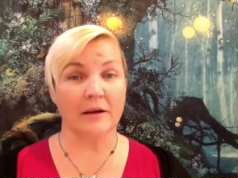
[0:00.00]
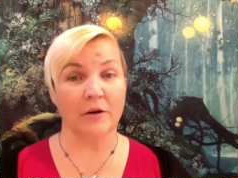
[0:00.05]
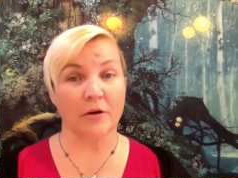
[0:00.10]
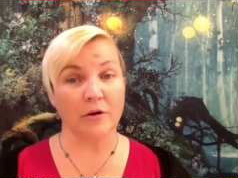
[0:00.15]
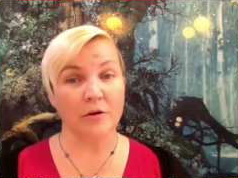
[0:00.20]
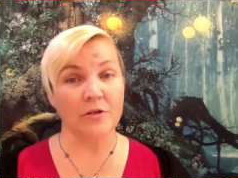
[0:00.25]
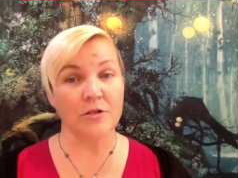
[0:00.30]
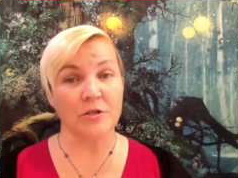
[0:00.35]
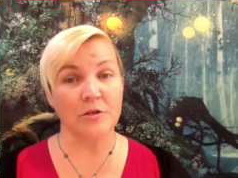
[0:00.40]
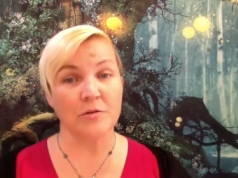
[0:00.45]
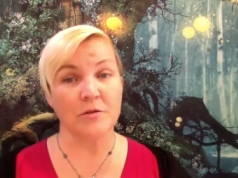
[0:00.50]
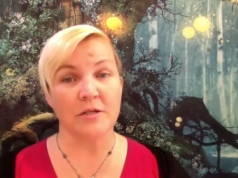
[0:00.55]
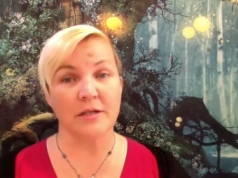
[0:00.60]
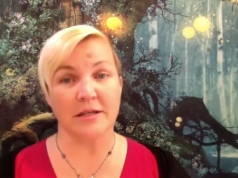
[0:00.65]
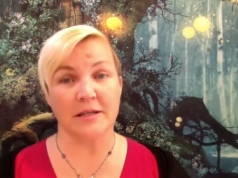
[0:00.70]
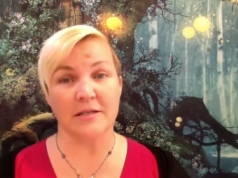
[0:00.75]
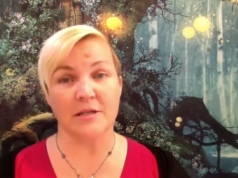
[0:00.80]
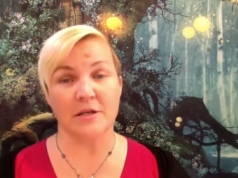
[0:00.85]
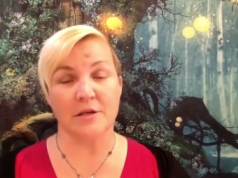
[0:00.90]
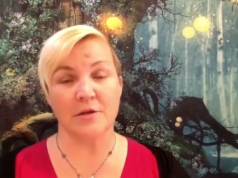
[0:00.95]
urge you to
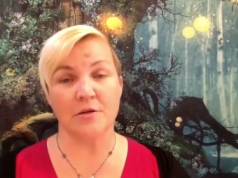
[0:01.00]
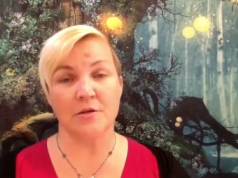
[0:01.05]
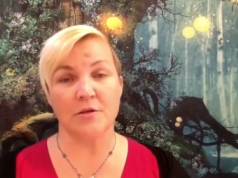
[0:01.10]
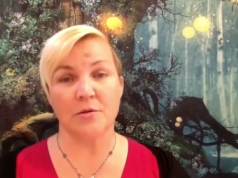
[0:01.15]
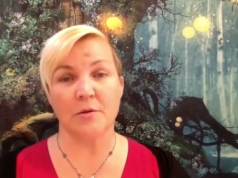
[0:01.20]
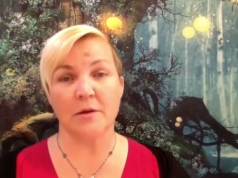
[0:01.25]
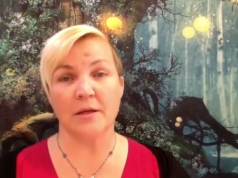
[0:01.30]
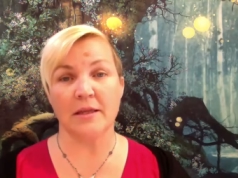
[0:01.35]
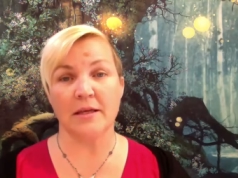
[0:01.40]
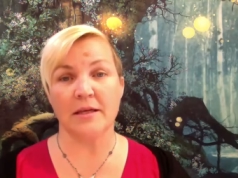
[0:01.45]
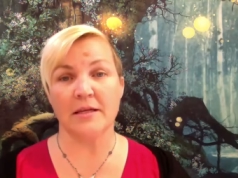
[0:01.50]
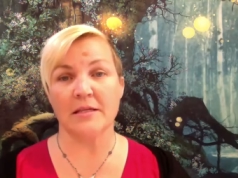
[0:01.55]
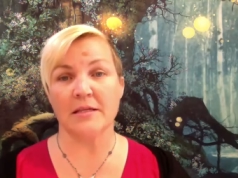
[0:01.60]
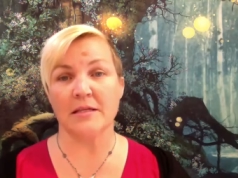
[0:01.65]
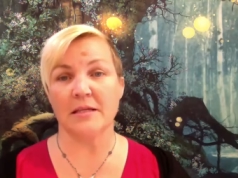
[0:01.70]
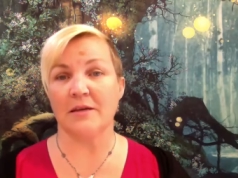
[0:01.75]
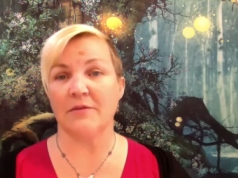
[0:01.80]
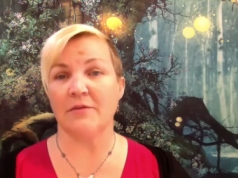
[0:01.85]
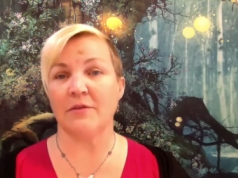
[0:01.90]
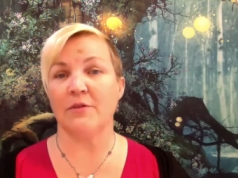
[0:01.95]
continue doing this,
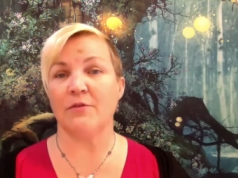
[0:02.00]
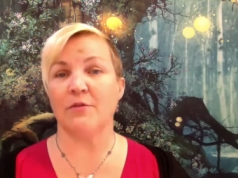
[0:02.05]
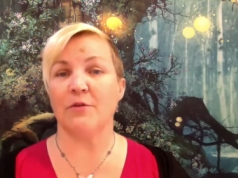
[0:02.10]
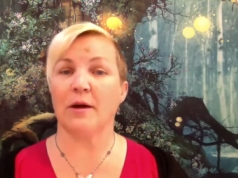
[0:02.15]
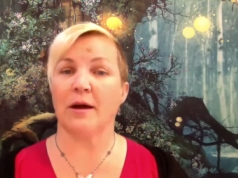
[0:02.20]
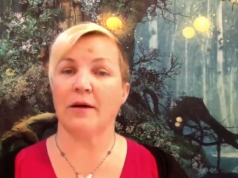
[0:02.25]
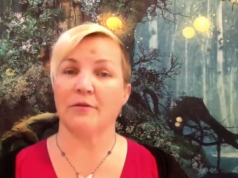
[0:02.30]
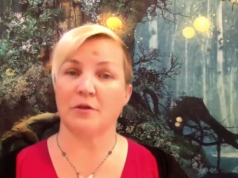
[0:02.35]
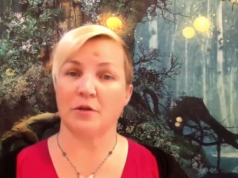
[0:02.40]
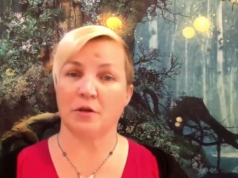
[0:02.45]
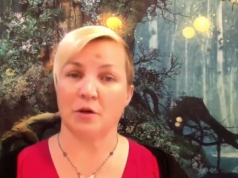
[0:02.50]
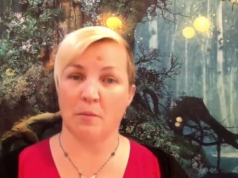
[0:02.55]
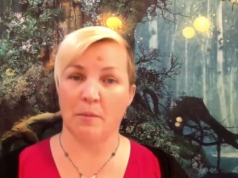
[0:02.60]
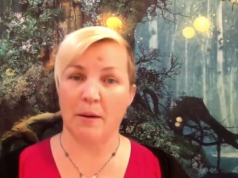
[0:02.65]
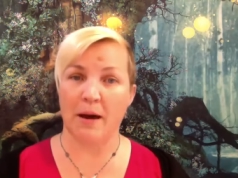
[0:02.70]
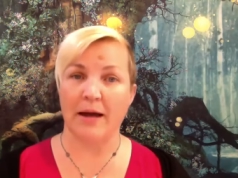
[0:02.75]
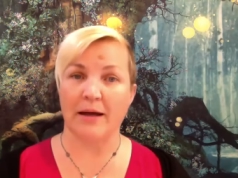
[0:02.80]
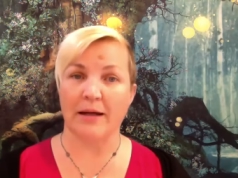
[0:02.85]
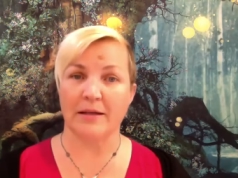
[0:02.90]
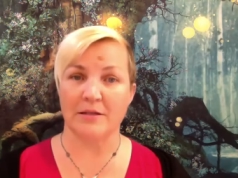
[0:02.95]
even if you have to go
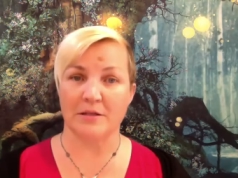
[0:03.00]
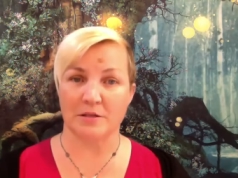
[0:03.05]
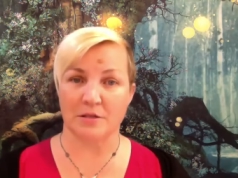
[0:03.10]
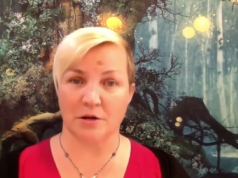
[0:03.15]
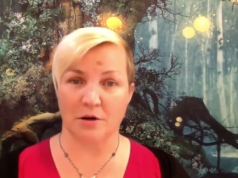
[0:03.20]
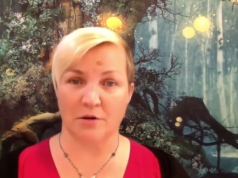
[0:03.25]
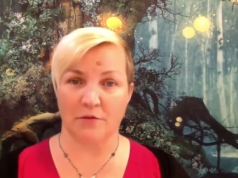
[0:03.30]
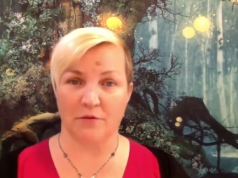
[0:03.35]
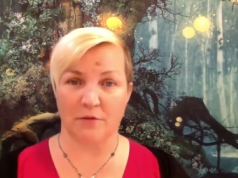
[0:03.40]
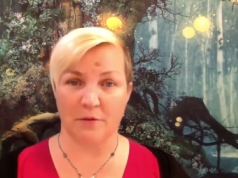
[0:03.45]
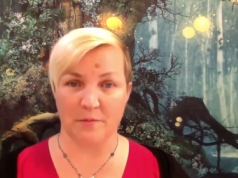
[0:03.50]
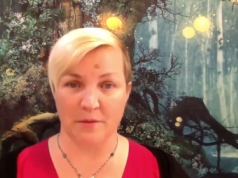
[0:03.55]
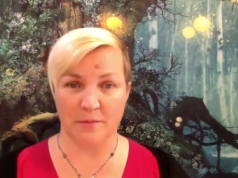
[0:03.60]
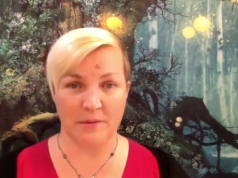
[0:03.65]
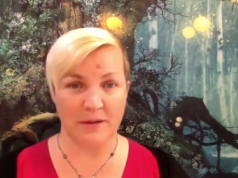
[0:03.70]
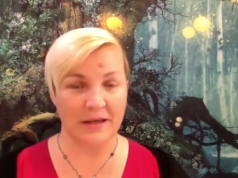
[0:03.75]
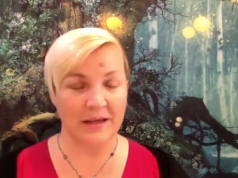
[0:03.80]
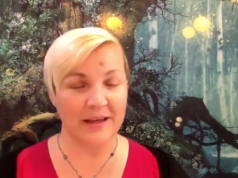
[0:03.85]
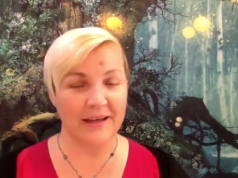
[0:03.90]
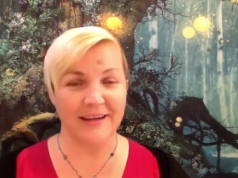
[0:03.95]
back and start from the
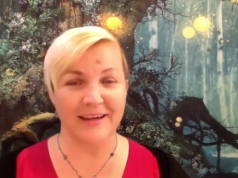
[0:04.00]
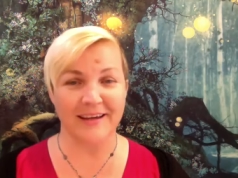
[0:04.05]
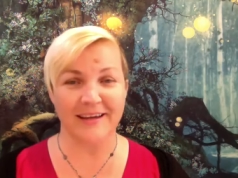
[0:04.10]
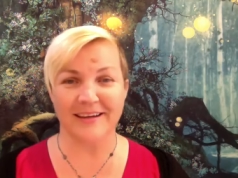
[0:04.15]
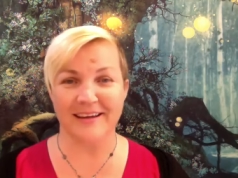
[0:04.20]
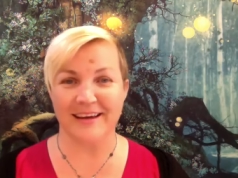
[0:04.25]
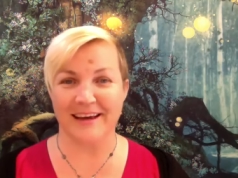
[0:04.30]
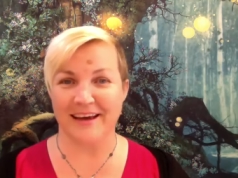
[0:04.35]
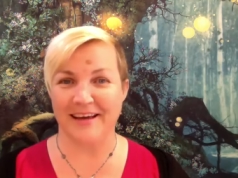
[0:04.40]
beginning